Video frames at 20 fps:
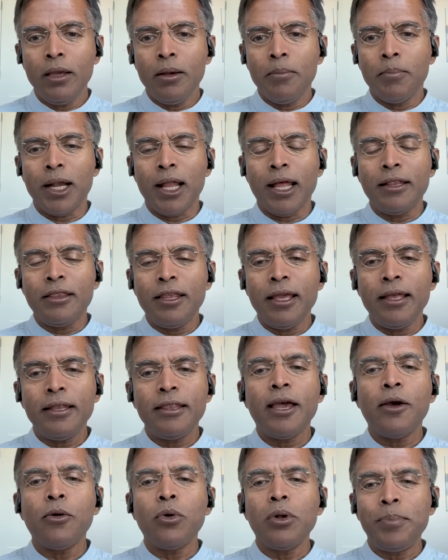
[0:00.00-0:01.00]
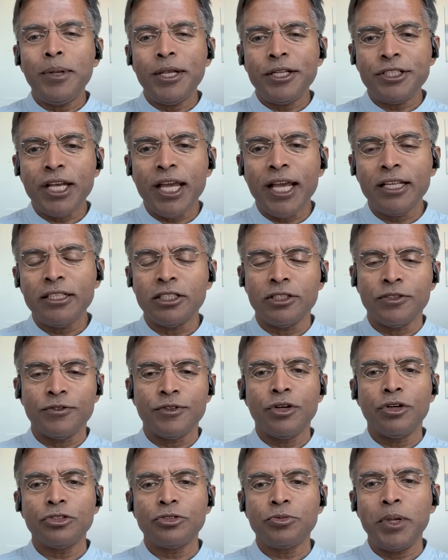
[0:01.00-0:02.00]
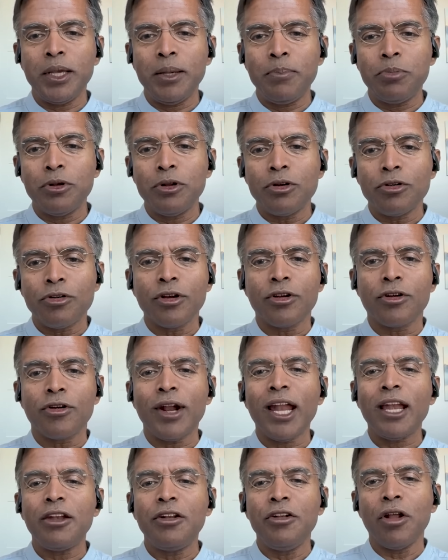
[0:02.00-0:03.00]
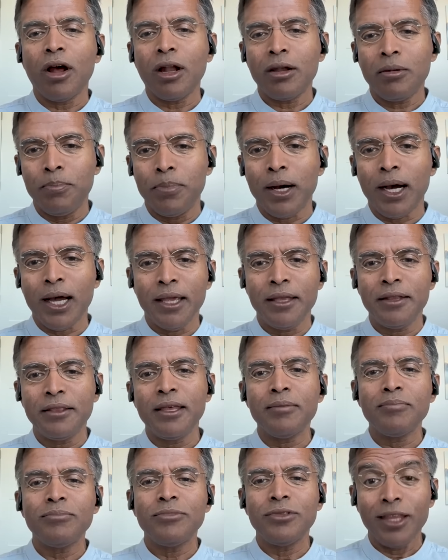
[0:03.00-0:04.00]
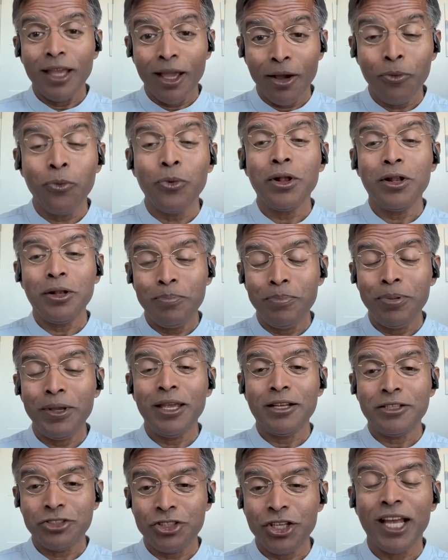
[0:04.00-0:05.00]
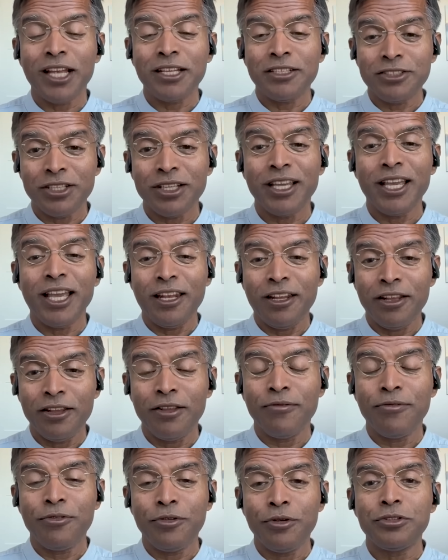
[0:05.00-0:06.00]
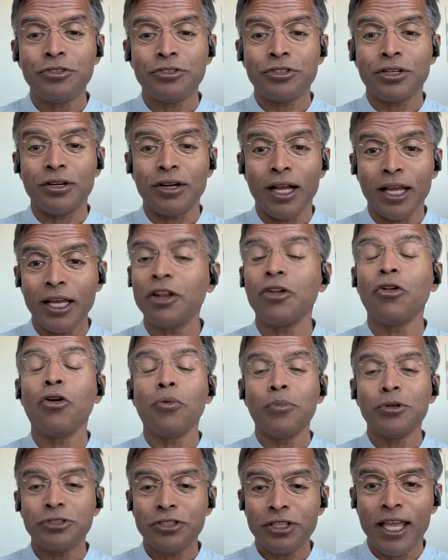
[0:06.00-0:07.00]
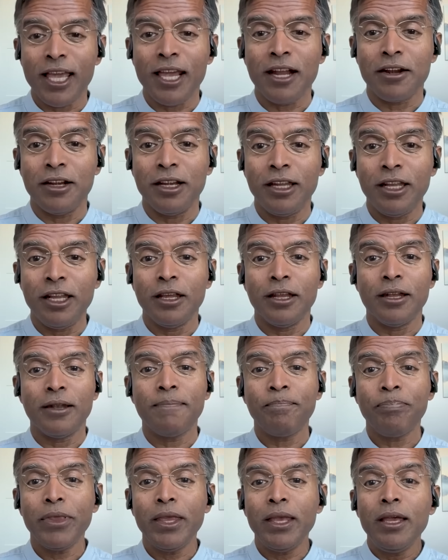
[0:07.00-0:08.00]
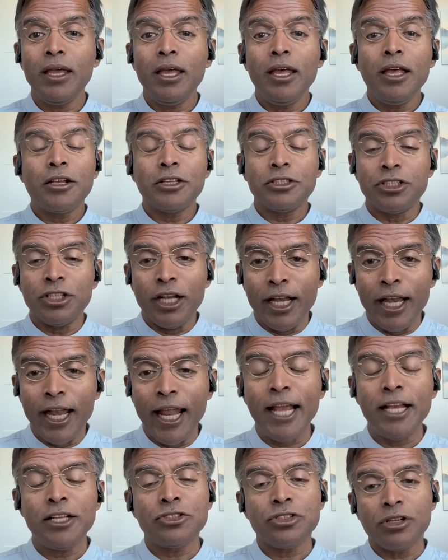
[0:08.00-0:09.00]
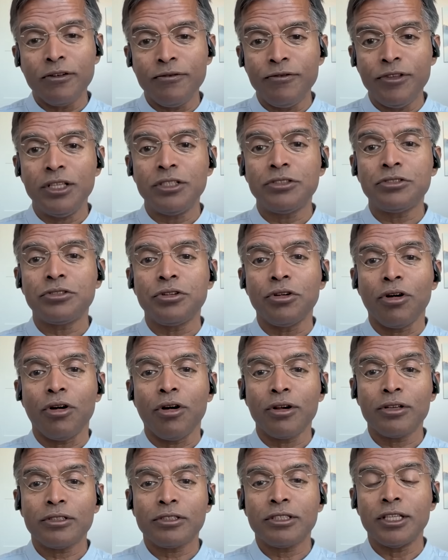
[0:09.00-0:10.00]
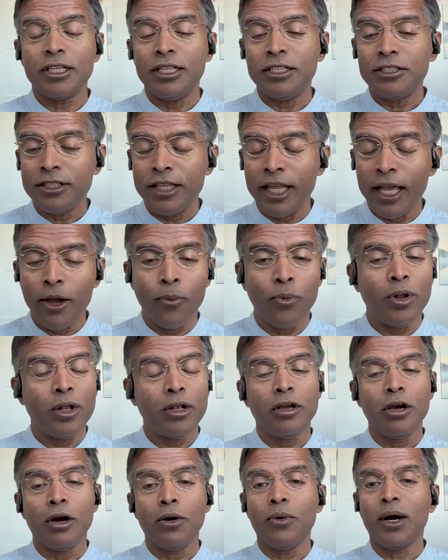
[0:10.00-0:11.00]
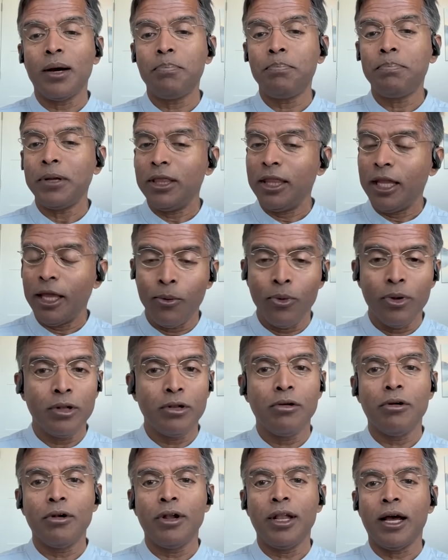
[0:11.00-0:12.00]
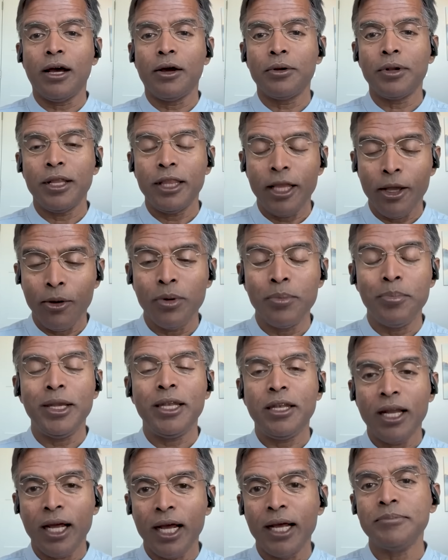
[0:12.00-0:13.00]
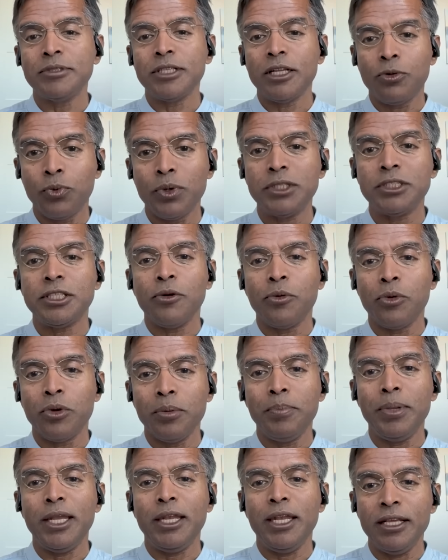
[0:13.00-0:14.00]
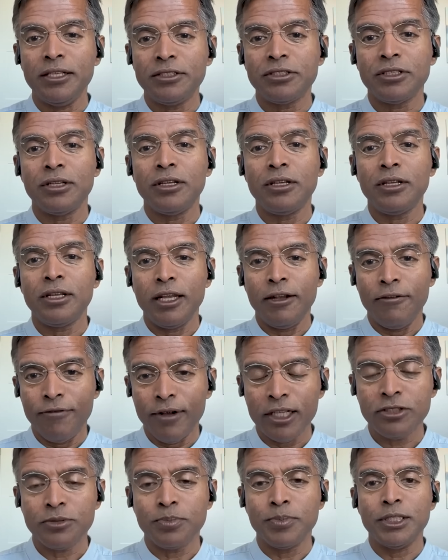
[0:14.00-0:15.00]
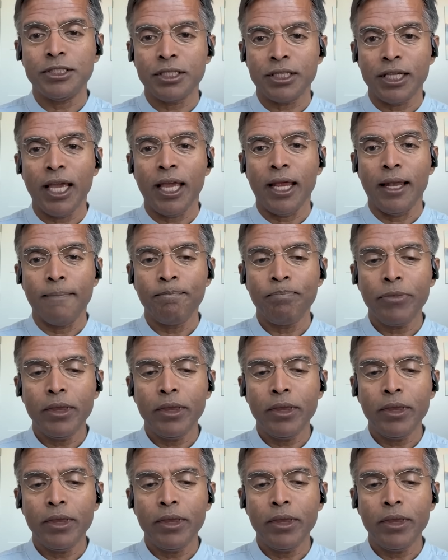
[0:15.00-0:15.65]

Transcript: But I think there will be chances of those people who regret not buying them. There will be a chance again in the future. I can almost guarantee it, because the nature of these stocks is they will go up and they will go down, and there will be times at which there will be decent investments again.